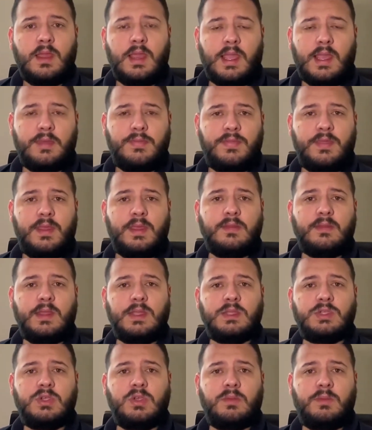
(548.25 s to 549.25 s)
I think
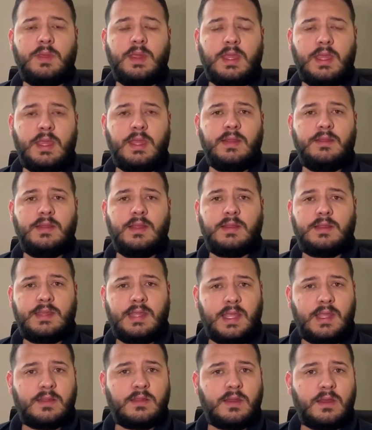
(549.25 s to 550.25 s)
they should be in the
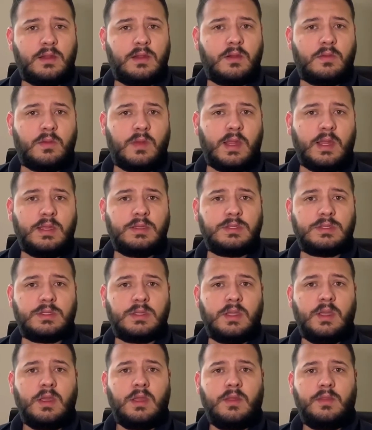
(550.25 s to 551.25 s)
$10
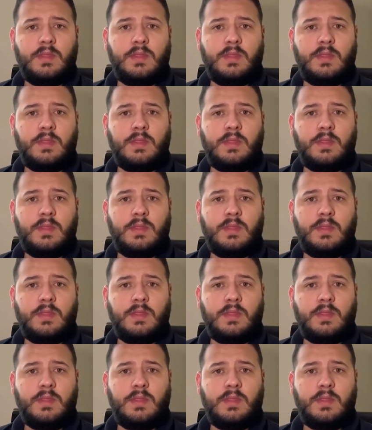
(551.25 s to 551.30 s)
range.